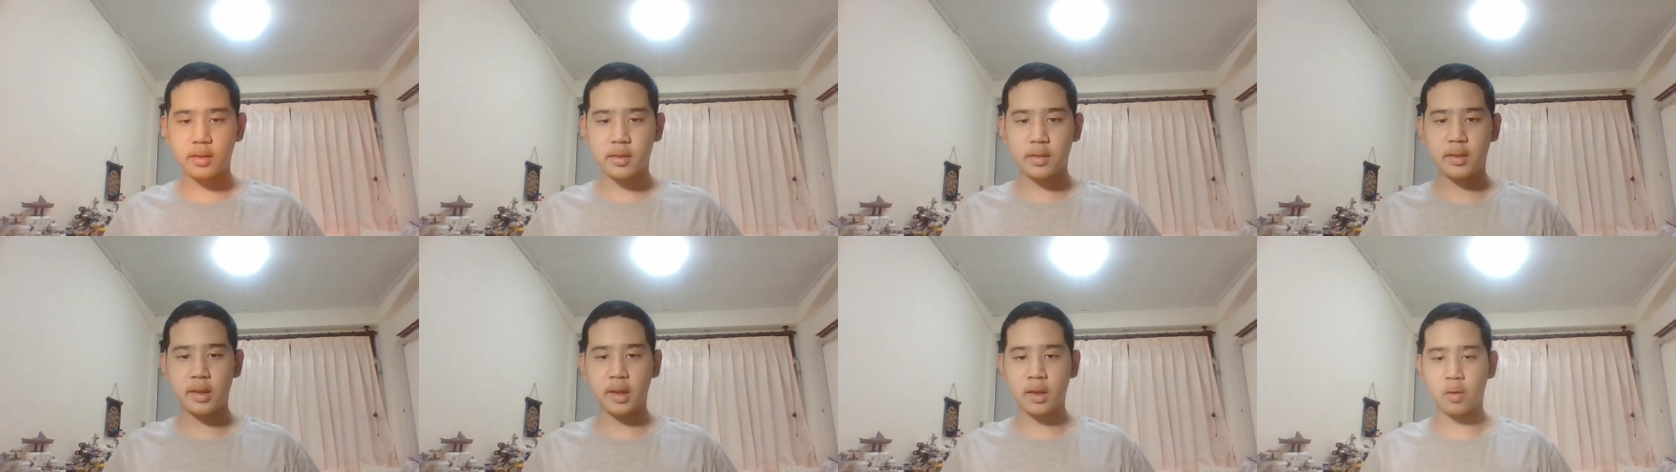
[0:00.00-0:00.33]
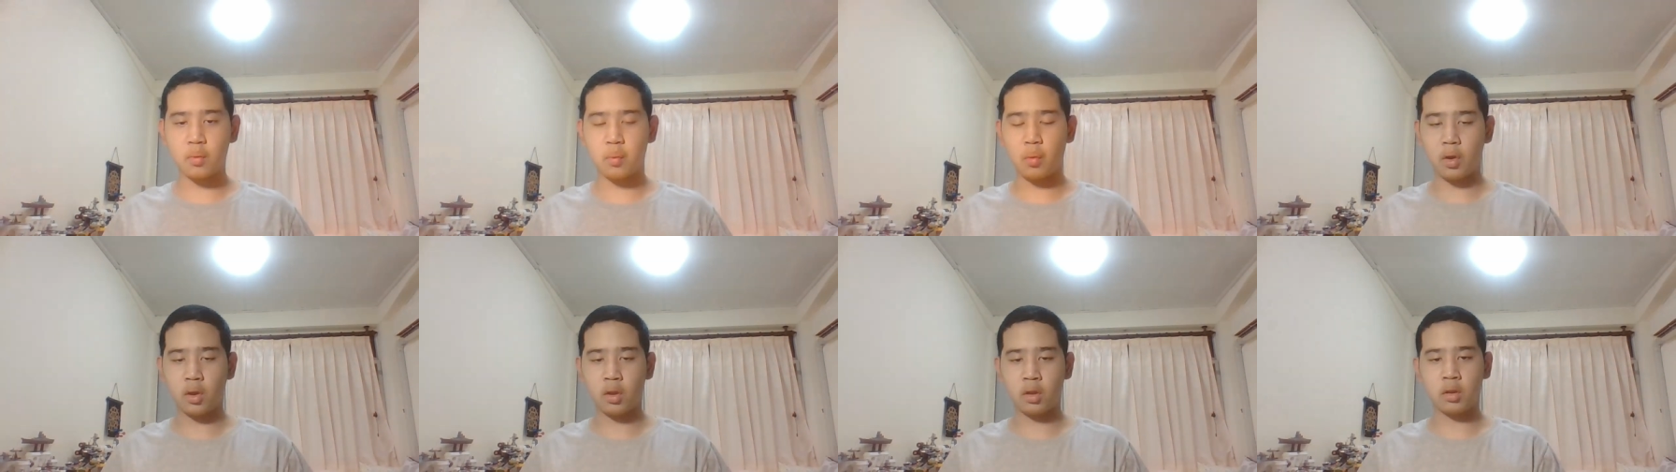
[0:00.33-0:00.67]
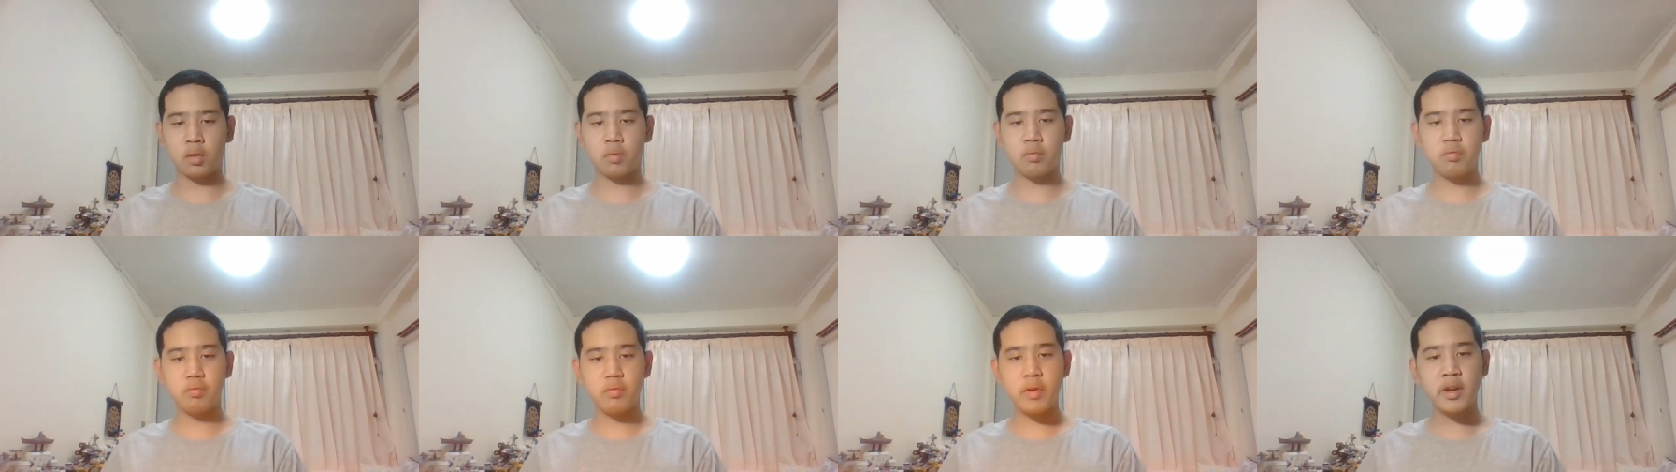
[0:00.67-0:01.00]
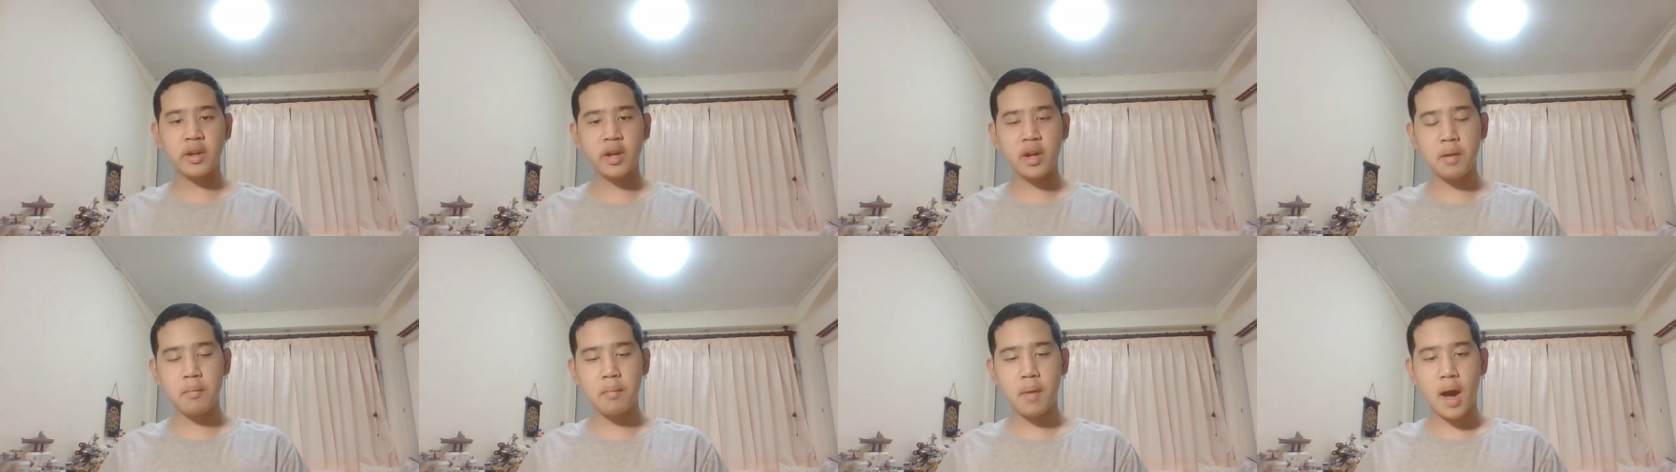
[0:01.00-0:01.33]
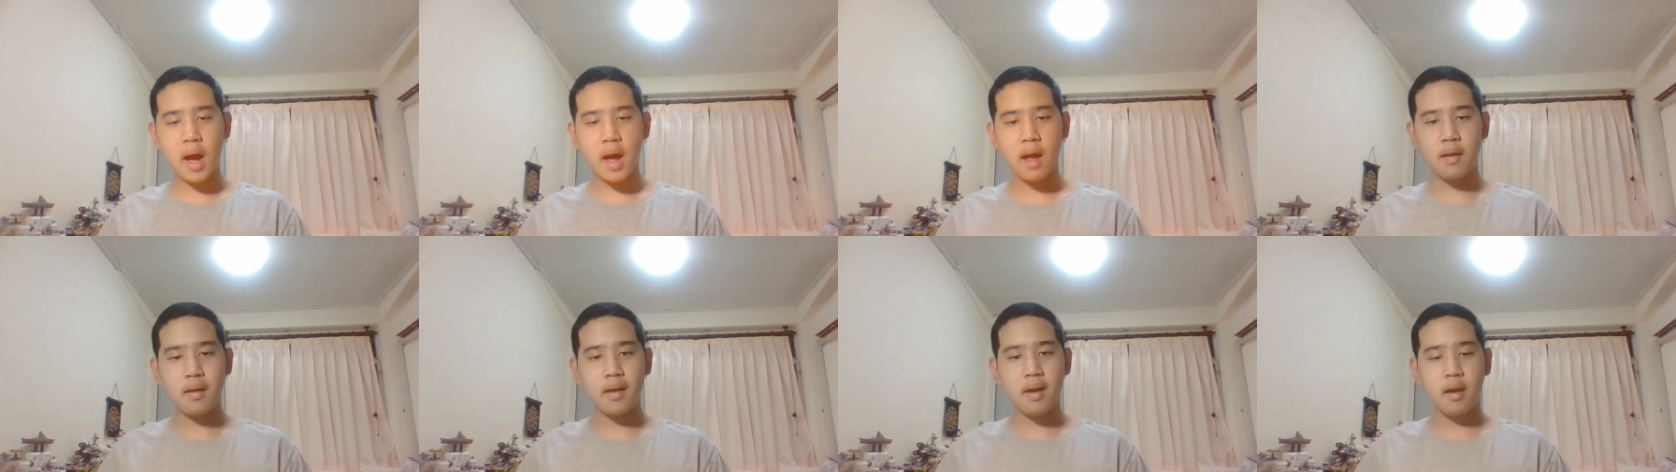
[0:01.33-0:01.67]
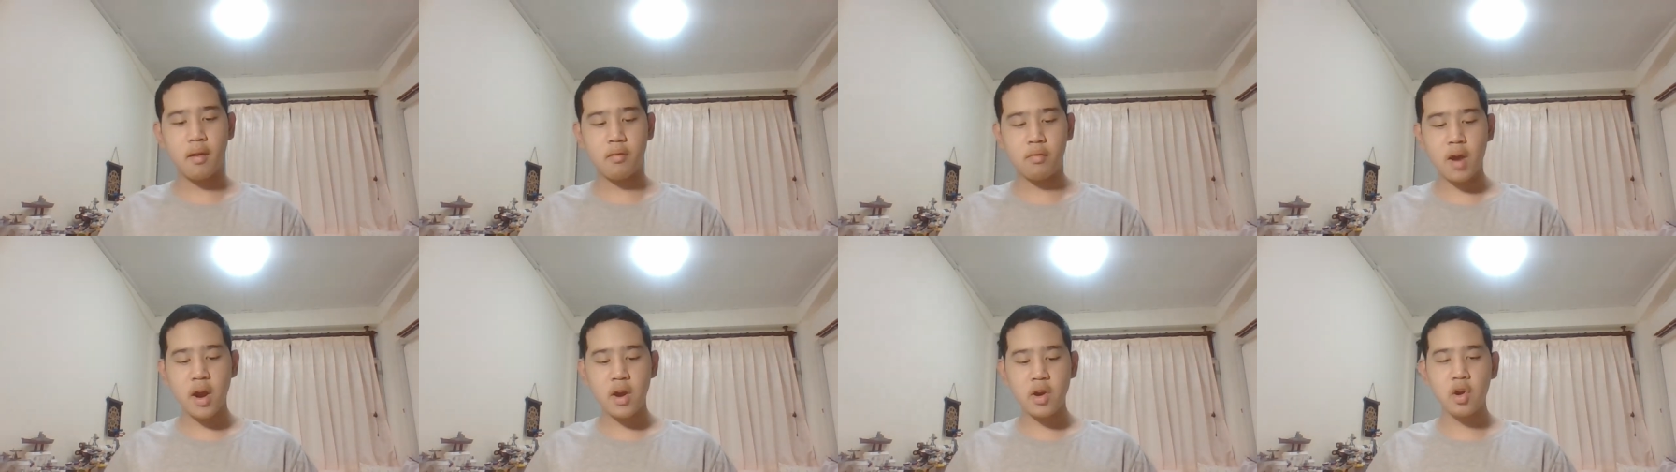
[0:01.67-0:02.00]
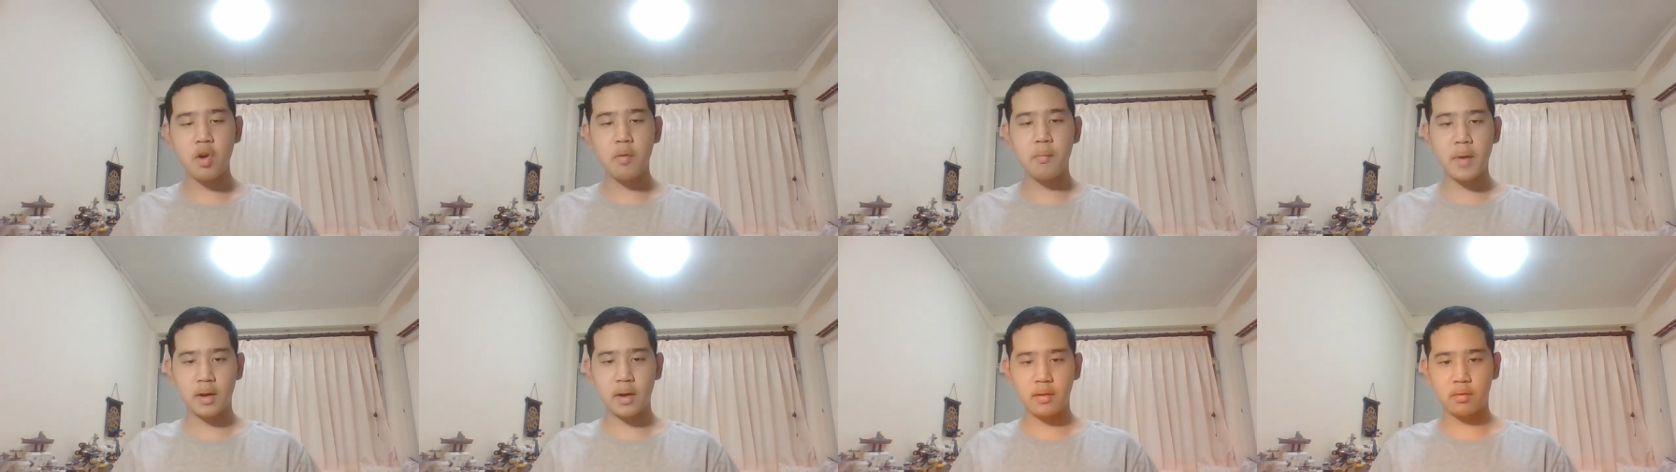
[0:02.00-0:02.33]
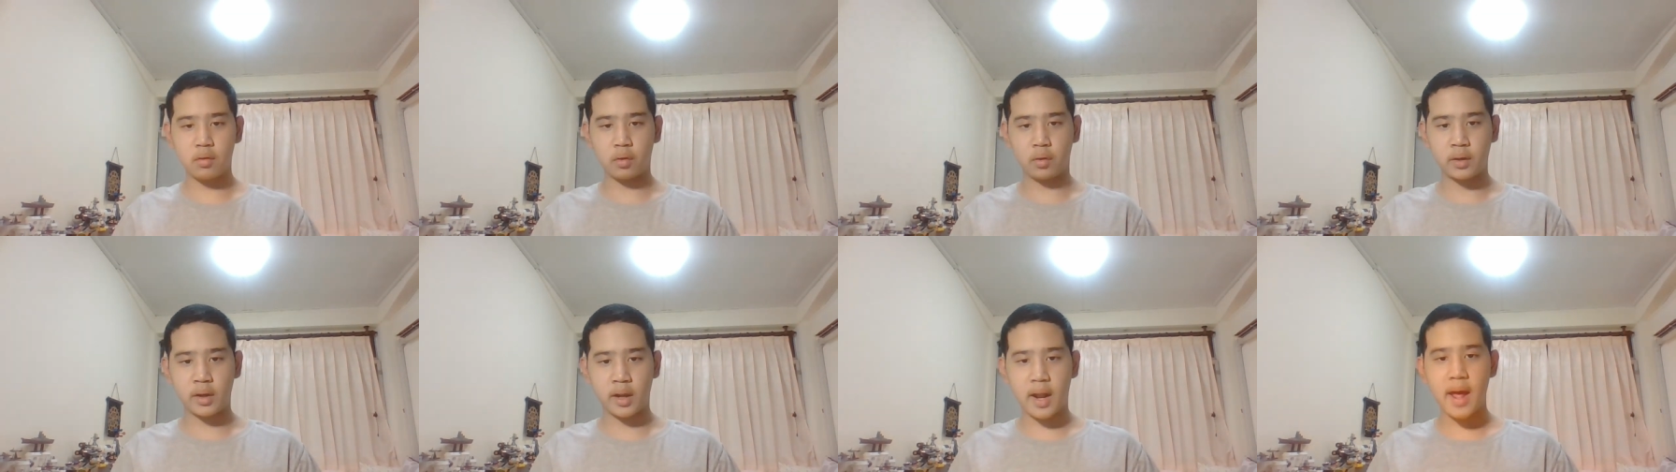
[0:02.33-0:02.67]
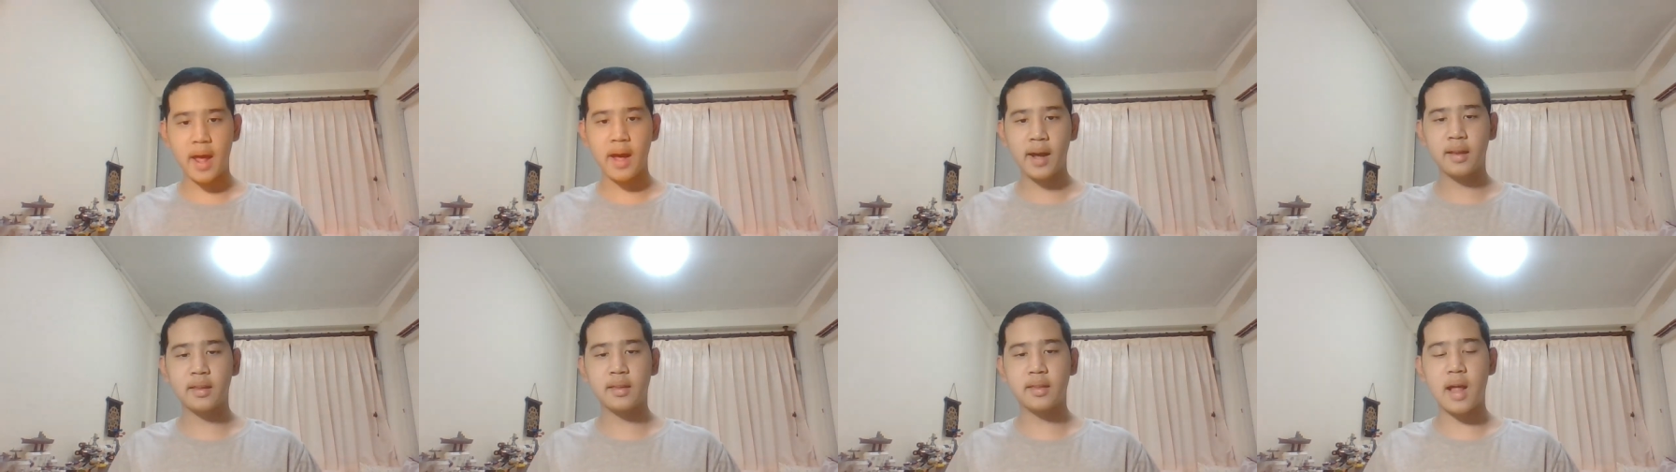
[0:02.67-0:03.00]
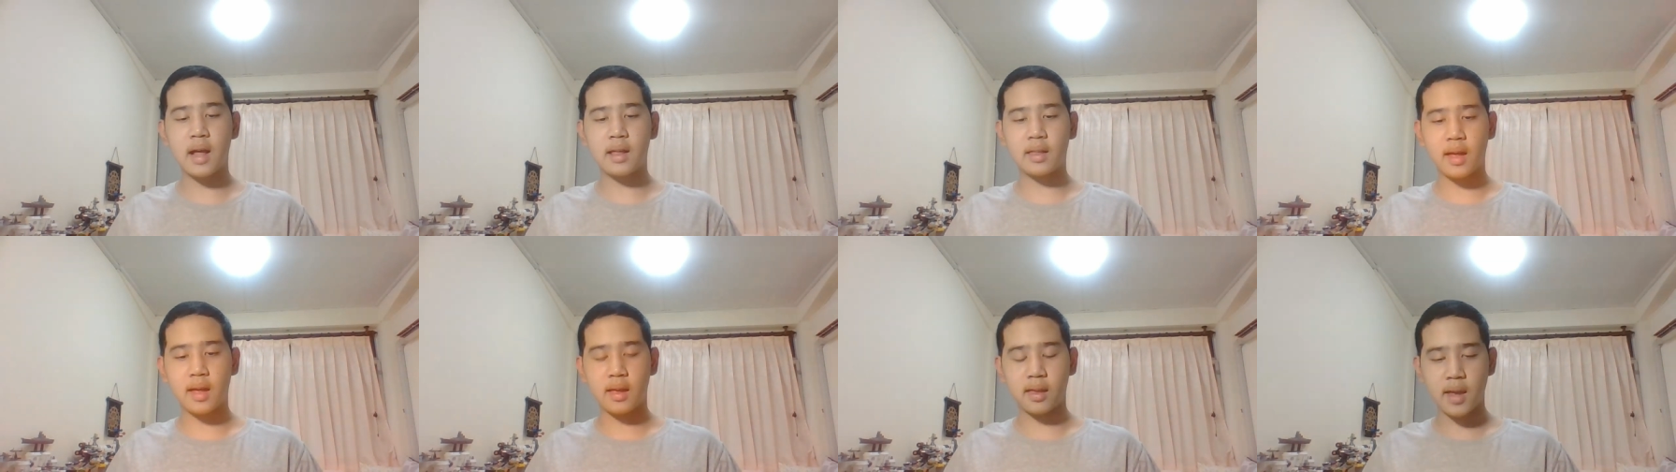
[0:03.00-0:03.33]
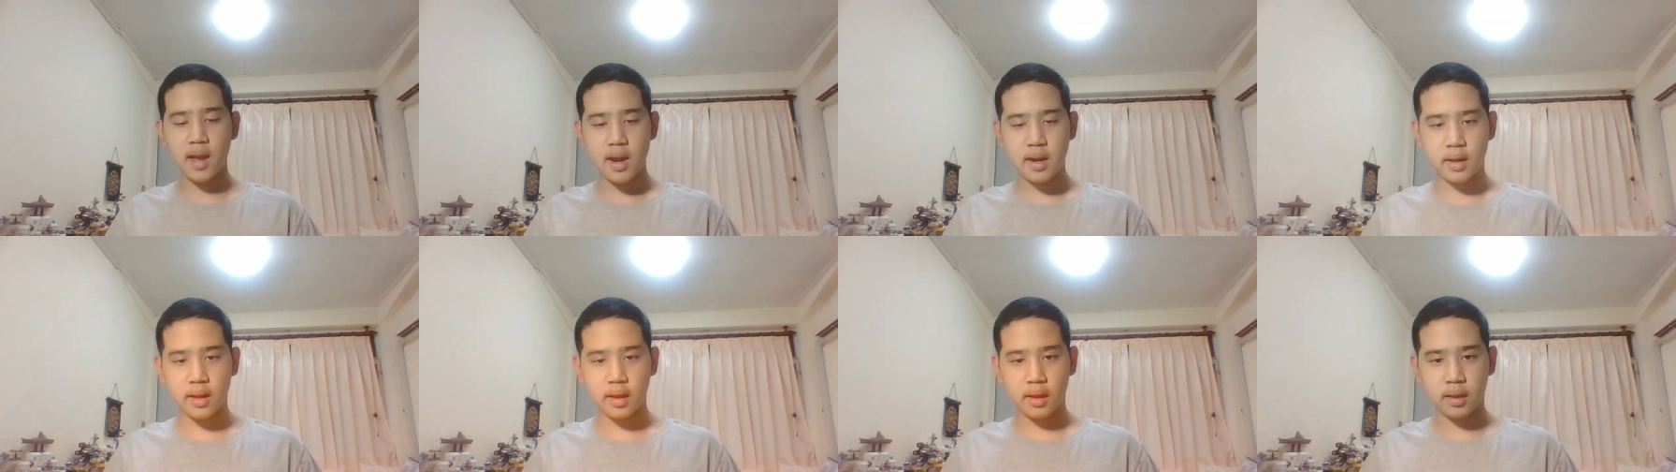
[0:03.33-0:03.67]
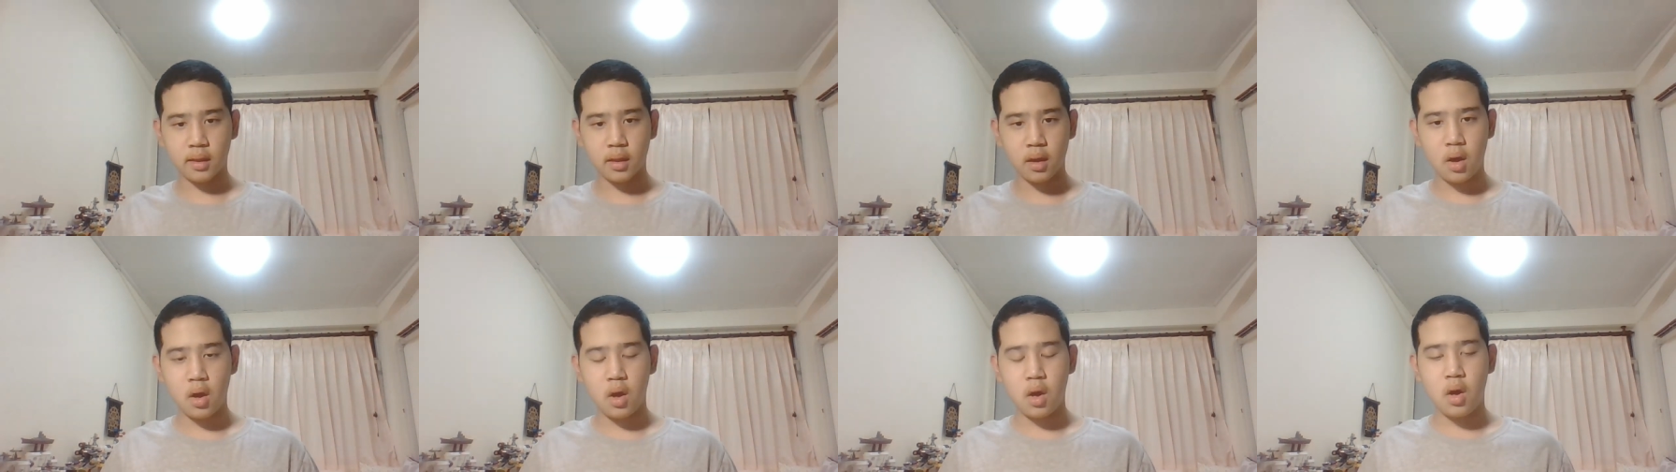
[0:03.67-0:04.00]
This was written by Randall Munroe, ex-NASA scientist